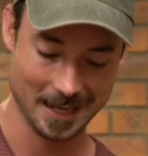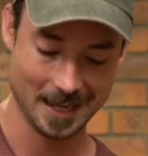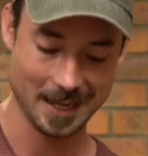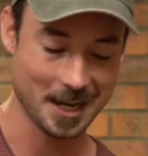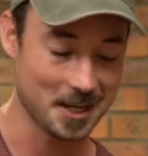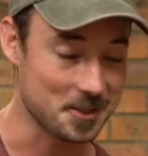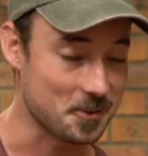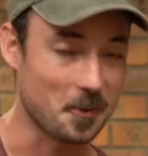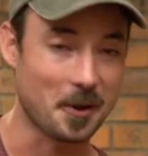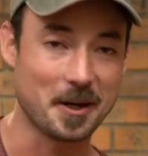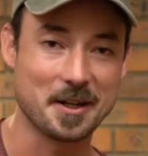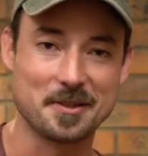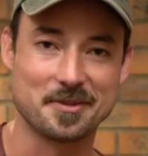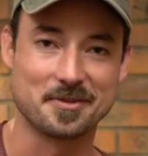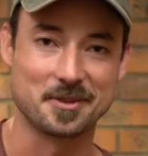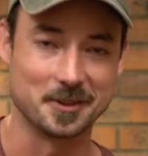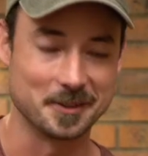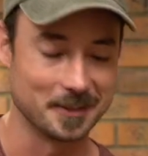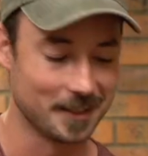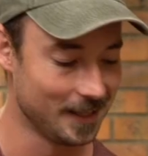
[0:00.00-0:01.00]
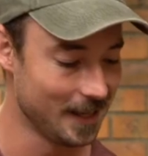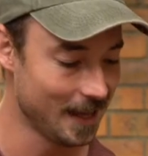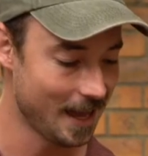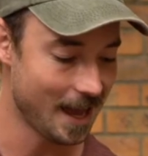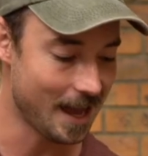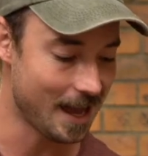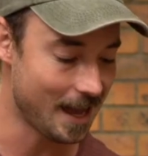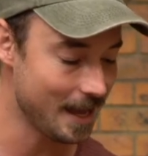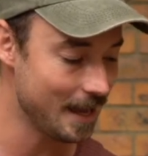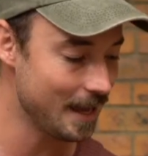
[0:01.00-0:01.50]
It's wonderful.
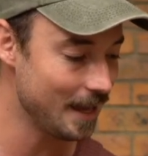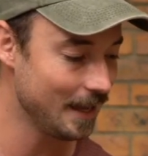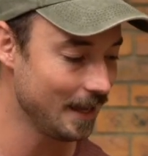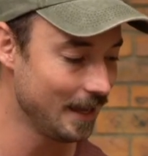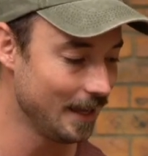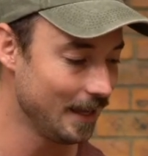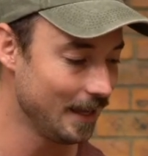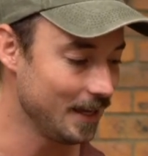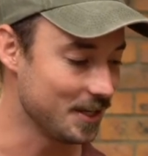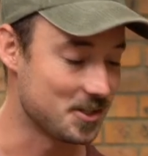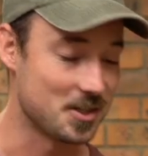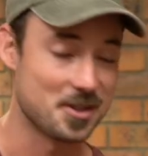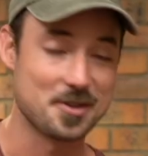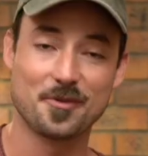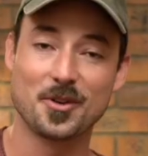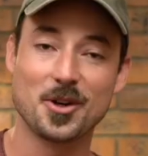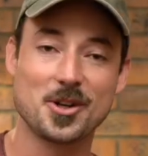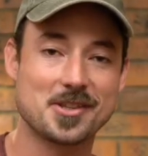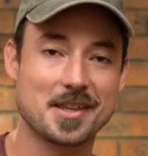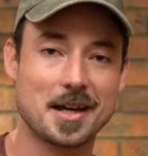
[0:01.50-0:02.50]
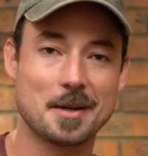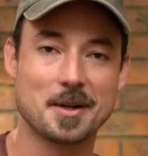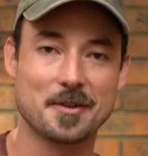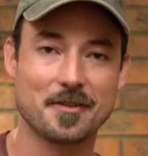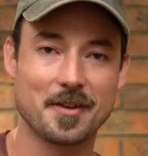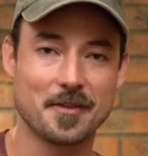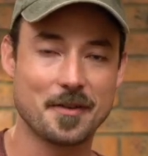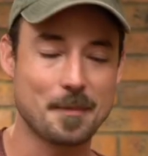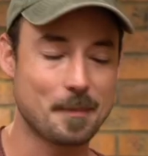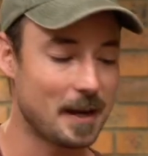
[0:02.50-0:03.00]
It's the first time I've
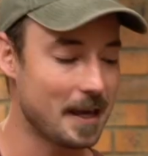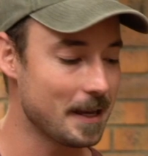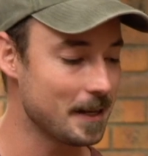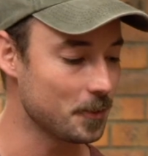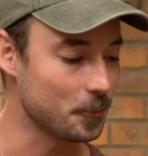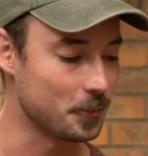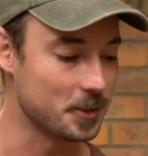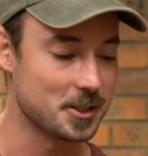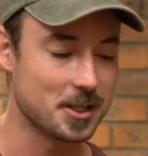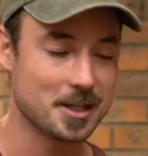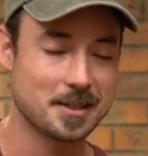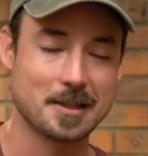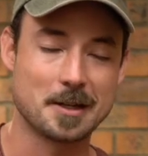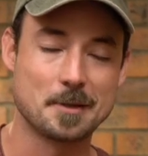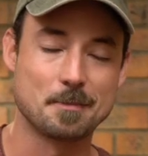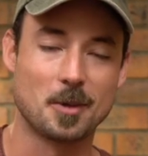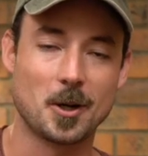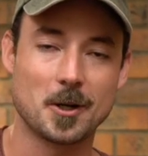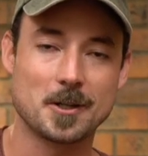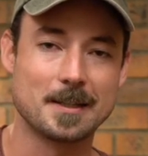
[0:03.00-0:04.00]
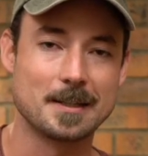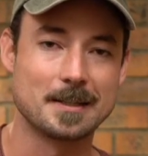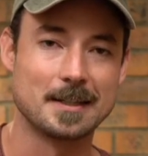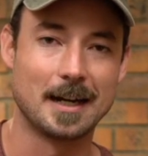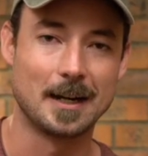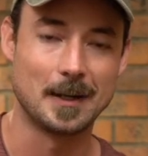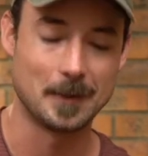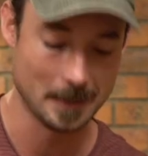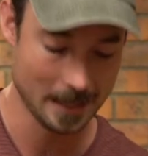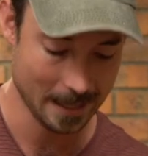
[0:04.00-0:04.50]
ever played it. We just unboxed it
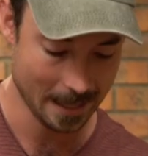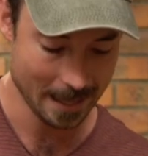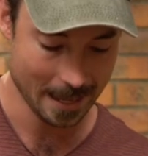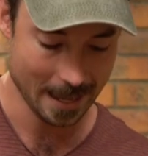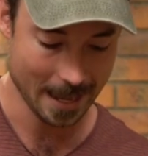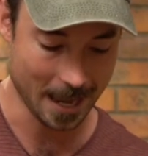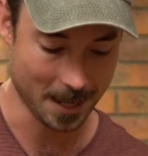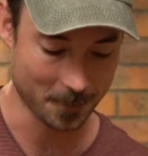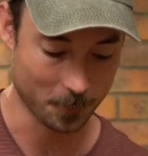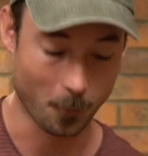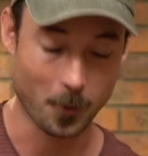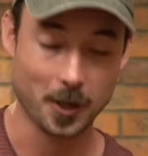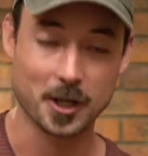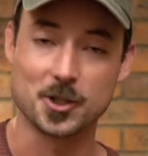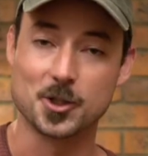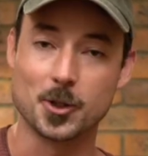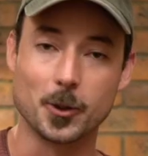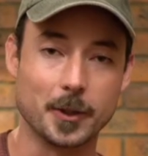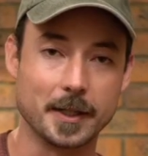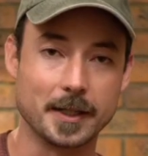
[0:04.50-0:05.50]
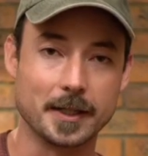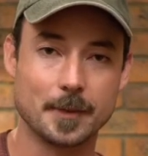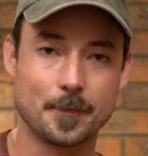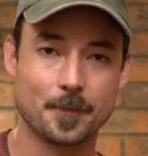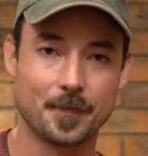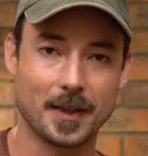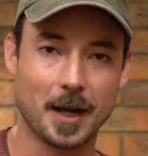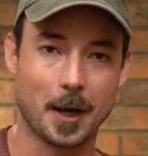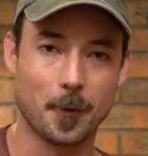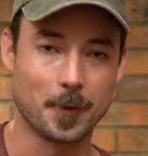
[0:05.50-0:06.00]
now, and what a joy.
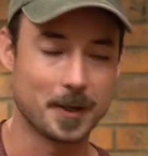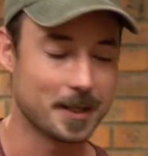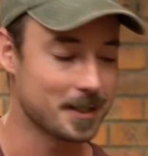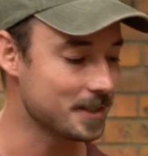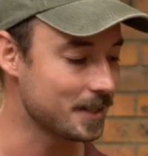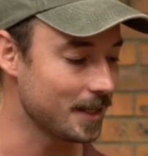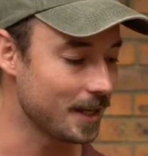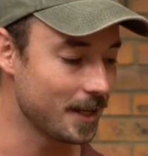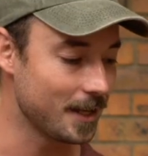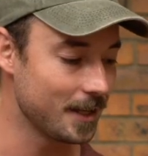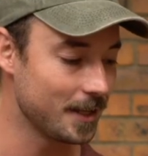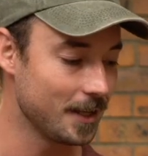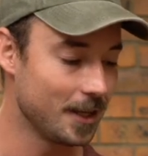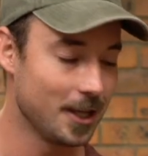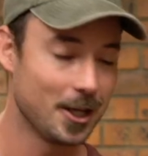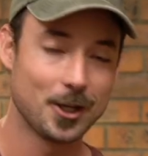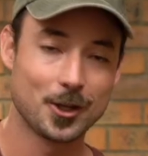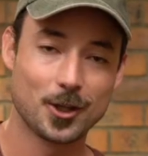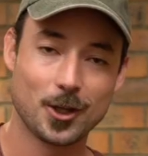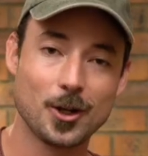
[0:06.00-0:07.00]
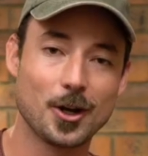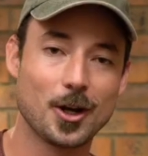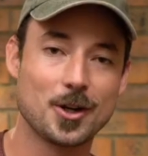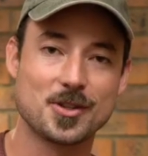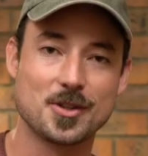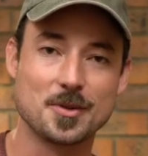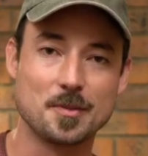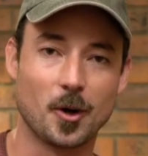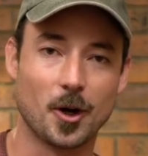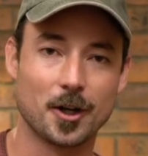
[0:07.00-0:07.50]
I want to say kudos
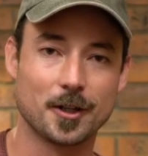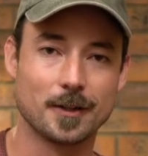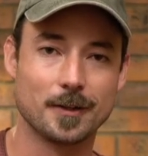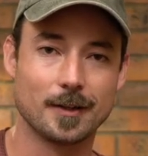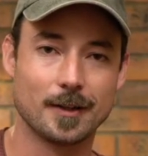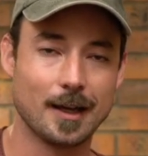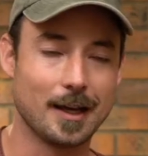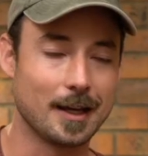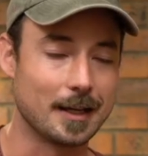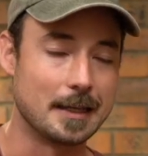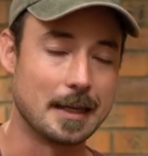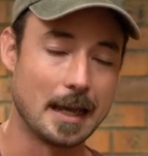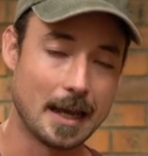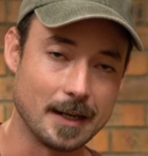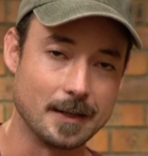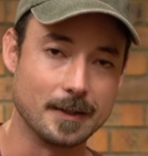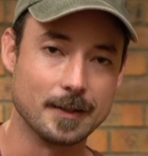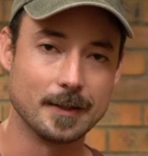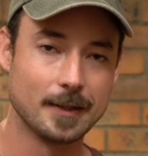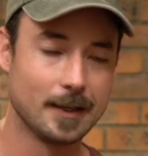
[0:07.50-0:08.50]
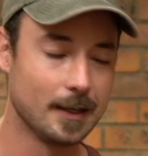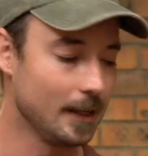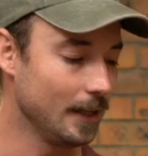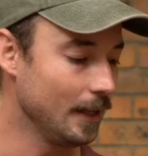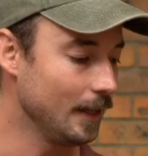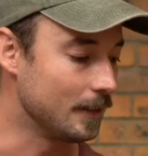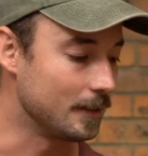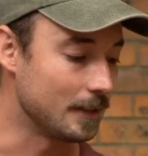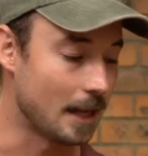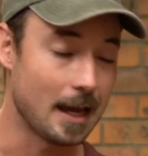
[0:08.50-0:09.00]
to Martin again,
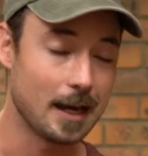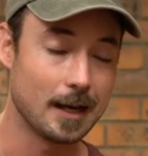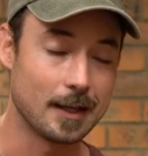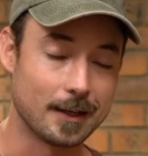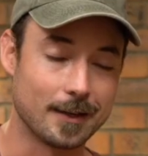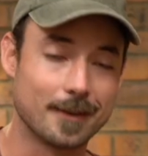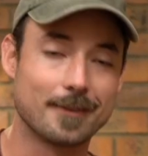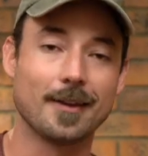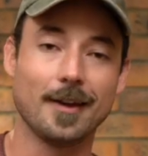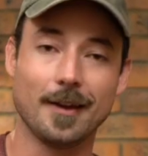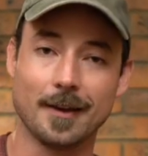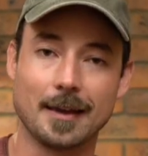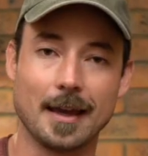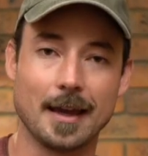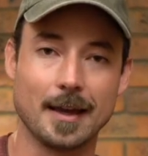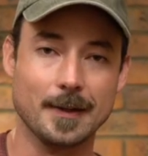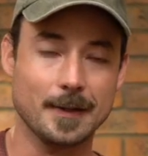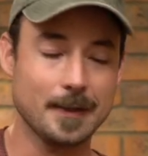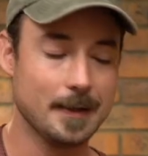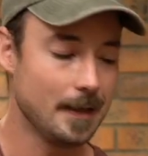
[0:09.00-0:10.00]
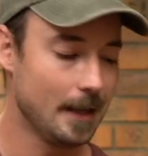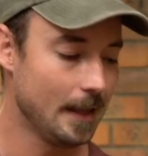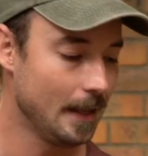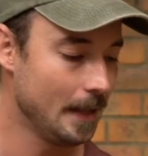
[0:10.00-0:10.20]
nailing it again.